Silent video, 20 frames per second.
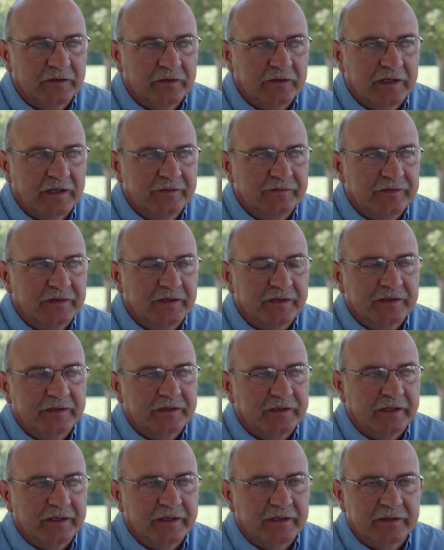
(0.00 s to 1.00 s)
one
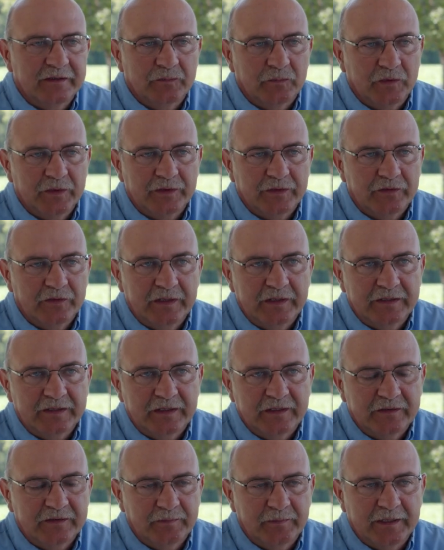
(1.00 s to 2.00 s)
of the great
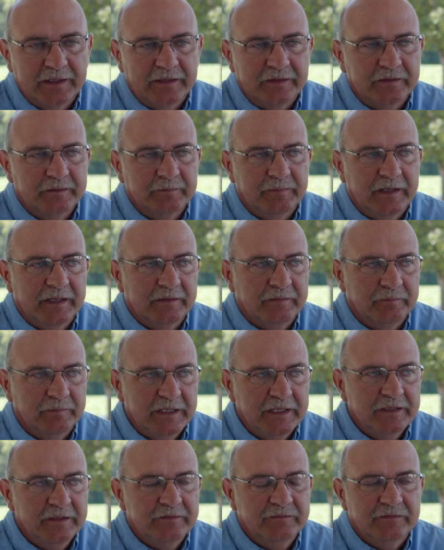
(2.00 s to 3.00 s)
things about
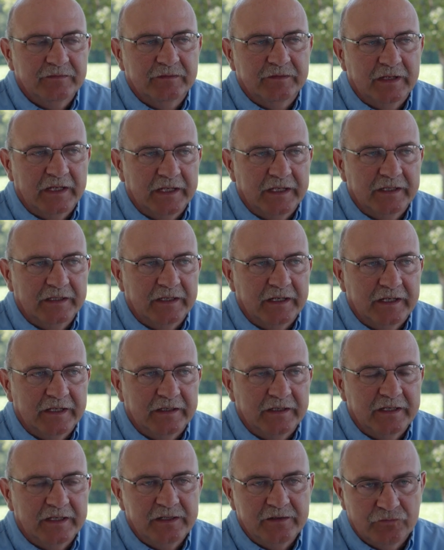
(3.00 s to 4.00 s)
beef and
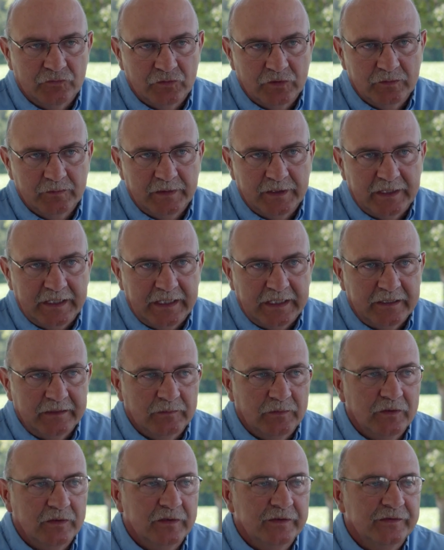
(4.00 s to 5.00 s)
any ruminant
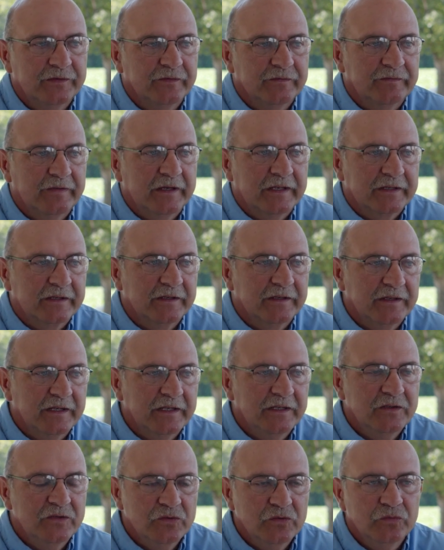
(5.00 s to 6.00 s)
animal is the fact that
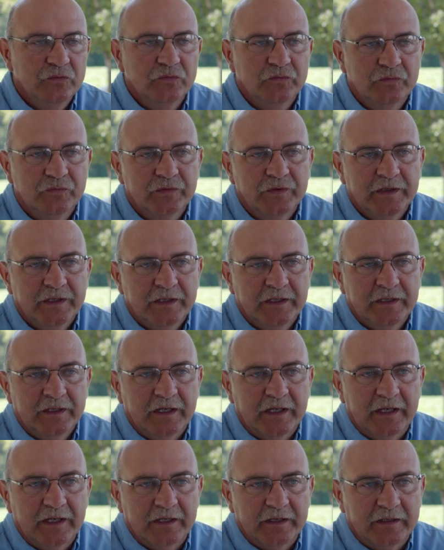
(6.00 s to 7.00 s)
they use
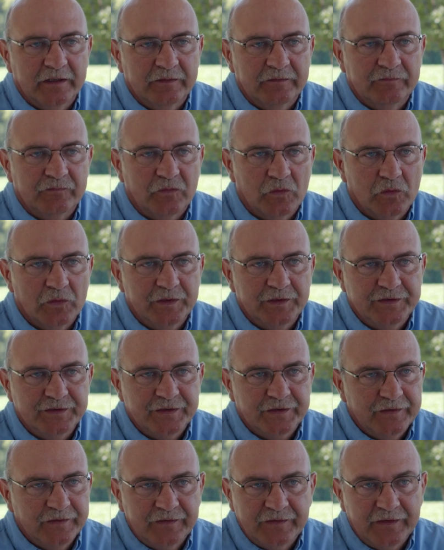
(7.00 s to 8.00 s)

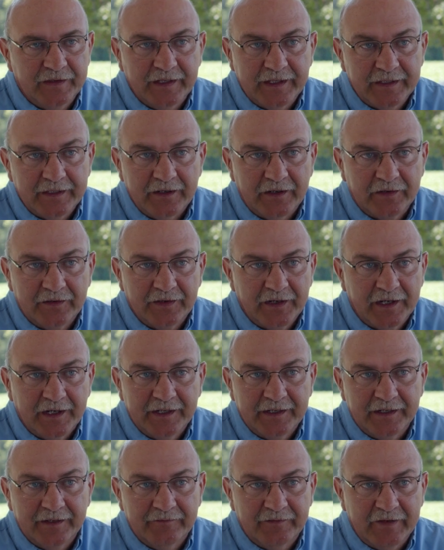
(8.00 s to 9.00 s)
forages that are
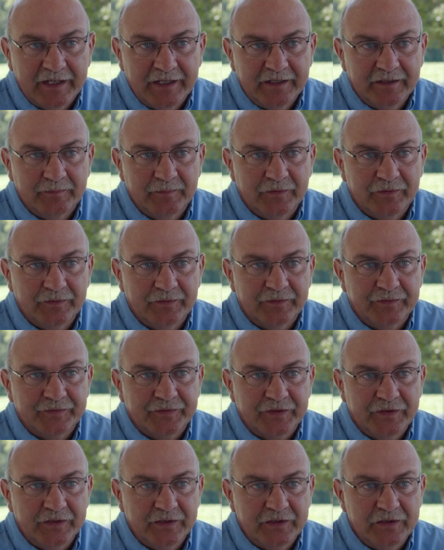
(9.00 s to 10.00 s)
not available
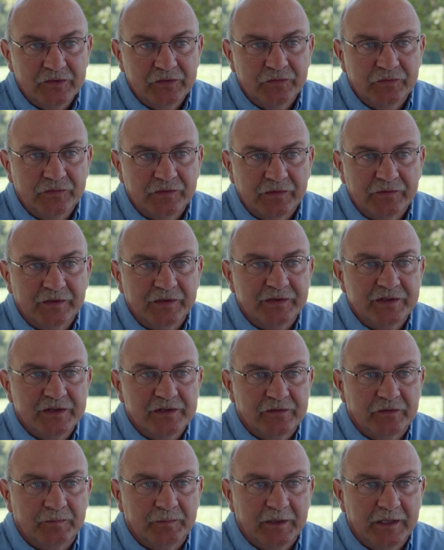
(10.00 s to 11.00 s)
to the use of the
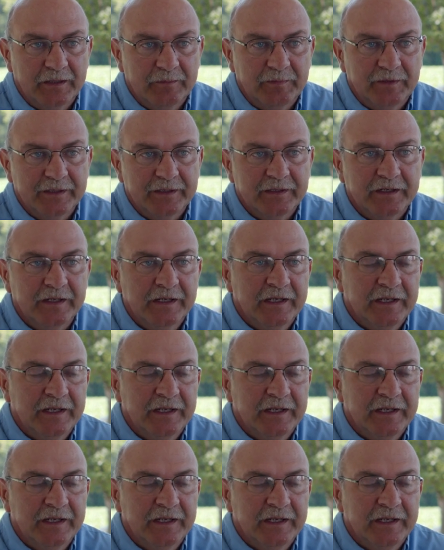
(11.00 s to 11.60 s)
general public